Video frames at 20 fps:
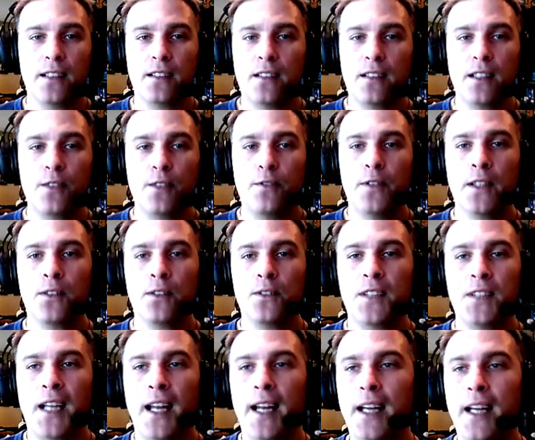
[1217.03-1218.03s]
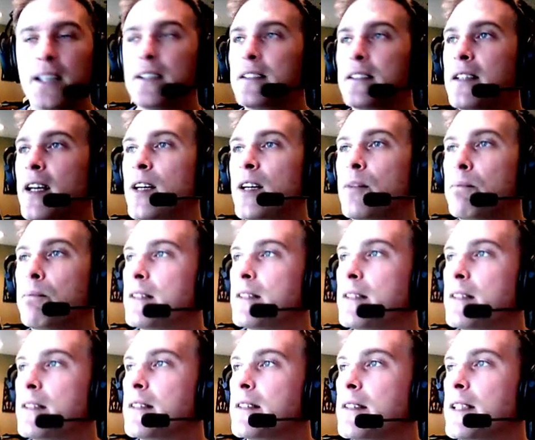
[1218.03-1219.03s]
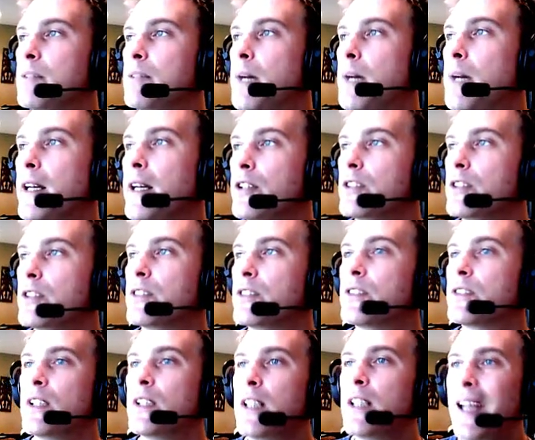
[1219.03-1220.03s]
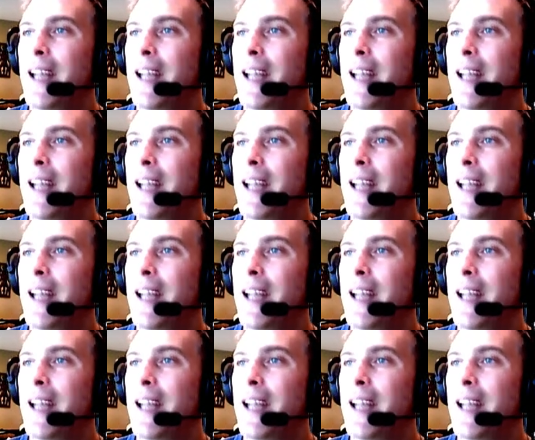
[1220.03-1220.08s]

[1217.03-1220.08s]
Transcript: then ClickFunnels hands down beats Leadpages.